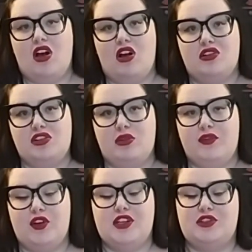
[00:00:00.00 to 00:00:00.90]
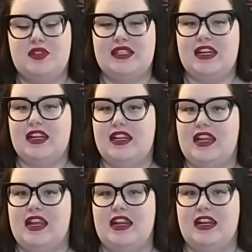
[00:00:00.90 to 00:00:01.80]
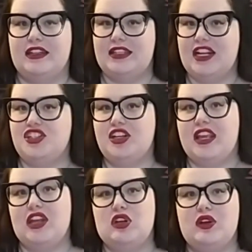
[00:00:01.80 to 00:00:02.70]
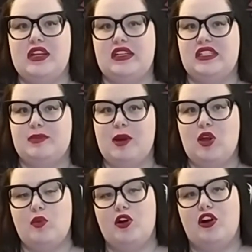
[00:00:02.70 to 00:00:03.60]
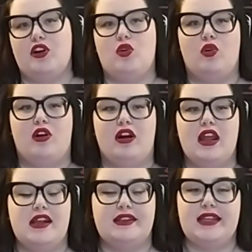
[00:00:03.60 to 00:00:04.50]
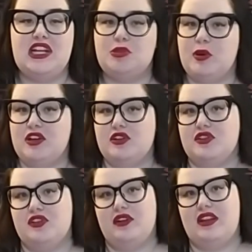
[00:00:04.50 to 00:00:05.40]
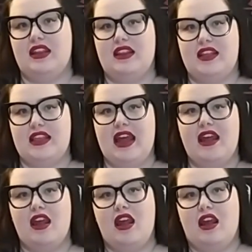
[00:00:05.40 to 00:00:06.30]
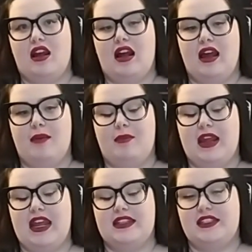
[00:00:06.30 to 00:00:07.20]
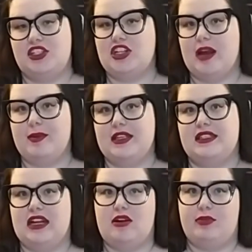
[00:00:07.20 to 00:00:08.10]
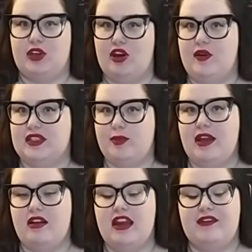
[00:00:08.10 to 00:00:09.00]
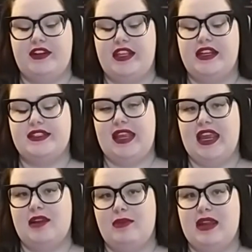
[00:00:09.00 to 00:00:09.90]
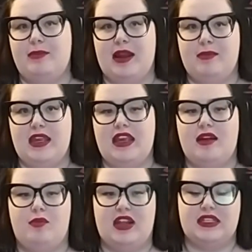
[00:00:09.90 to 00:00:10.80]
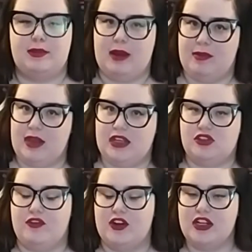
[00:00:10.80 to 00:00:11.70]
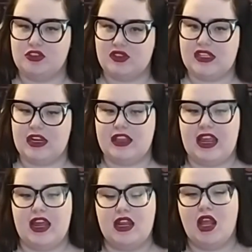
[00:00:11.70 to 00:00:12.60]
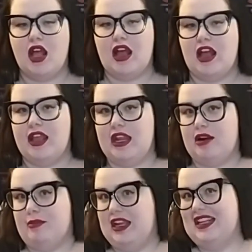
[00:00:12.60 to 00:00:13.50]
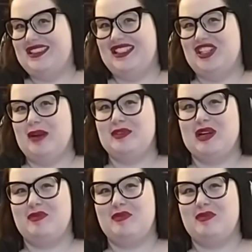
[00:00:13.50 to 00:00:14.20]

Also, if you're interested in an intention candle, any spell work, or sage bundles, or anything like that, my Etsy shop is down below as well. Everything is handmade by me and blessed by me. So if you're interested in that, hit up my Etsy shop down